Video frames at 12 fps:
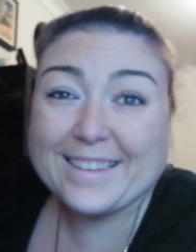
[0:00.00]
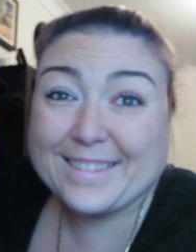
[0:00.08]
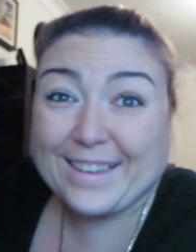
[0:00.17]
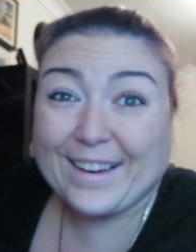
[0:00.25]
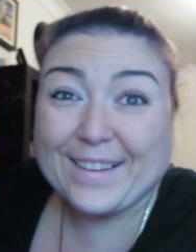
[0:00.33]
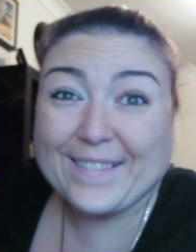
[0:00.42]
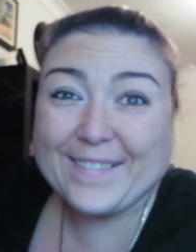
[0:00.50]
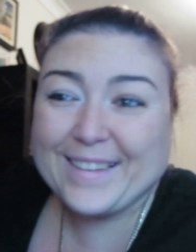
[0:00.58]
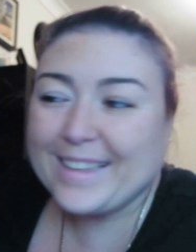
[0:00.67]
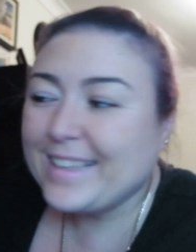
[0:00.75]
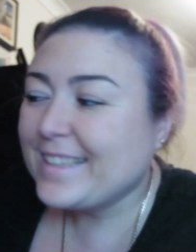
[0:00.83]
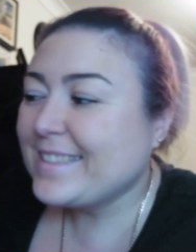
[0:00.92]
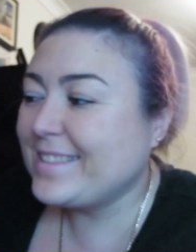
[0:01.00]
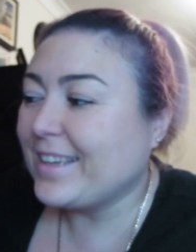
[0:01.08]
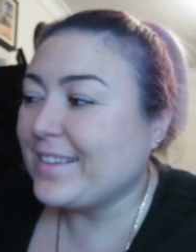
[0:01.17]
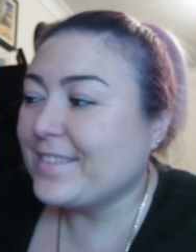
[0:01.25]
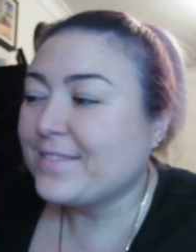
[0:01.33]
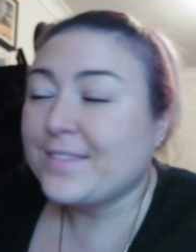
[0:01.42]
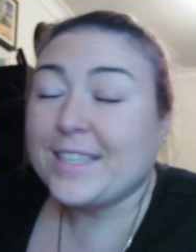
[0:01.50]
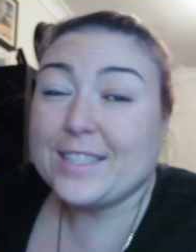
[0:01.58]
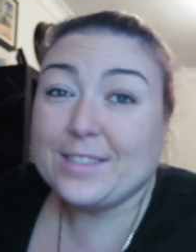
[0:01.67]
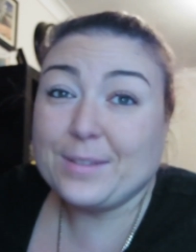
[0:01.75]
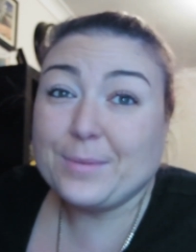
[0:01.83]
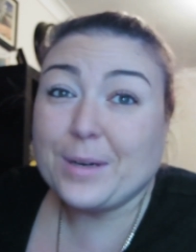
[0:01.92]
and go. So, I
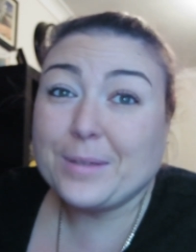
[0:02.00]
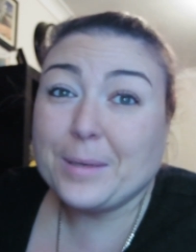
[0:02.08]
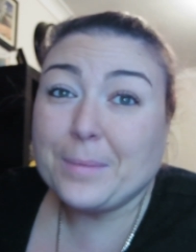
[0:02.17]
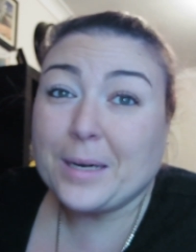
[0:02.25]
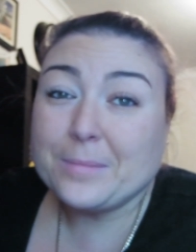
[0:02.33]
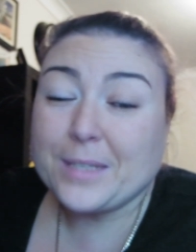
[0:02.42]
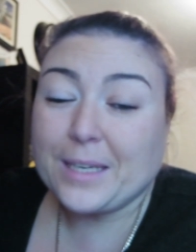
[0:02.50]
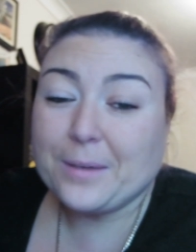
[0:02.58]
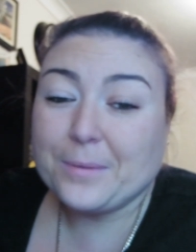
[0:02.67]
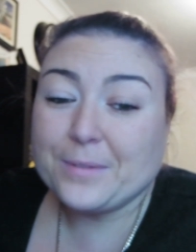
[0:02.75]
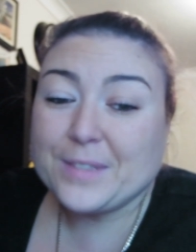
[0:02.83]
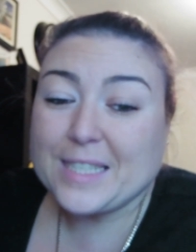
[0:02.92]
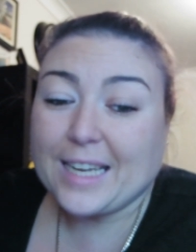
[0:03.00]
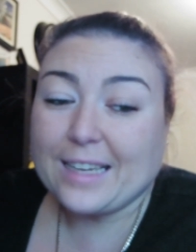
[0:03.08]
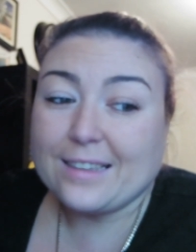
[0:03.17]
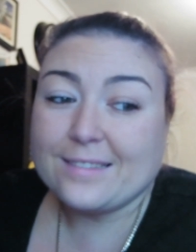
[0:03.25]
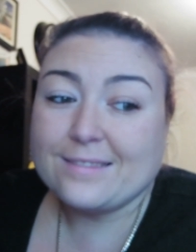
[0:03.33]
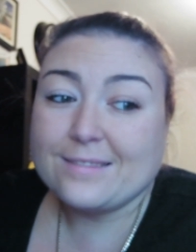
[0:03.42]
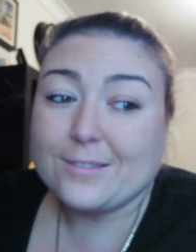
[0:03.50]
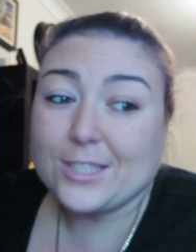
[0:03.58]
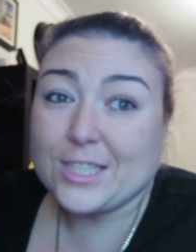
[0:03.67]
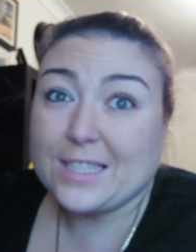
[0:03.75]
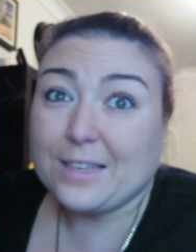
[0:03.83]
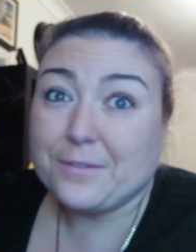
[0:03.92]
don't know what I'm going to update you with today. We'll
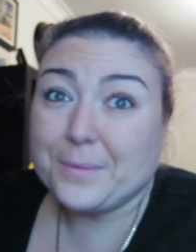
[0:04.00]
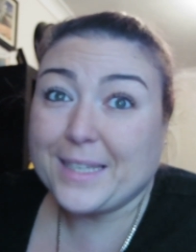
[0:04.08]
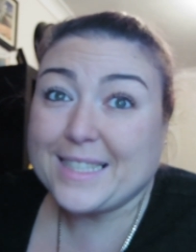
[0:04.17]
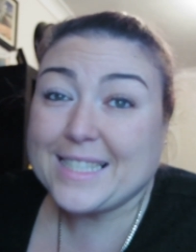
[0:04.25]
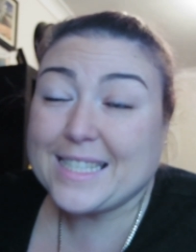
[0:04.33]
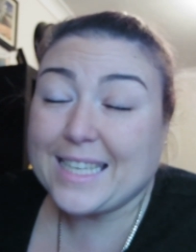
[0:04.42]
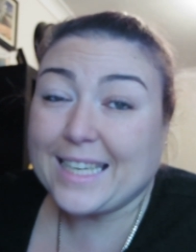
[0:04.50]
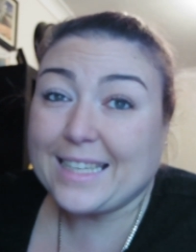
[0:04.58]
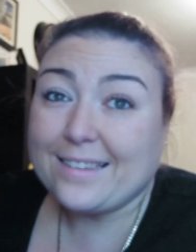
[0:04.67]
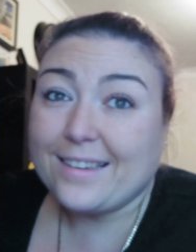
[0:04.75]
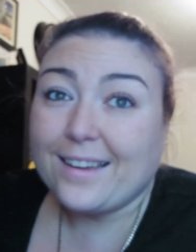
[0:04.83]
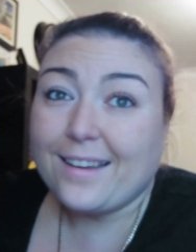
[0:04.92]
just have to wait and see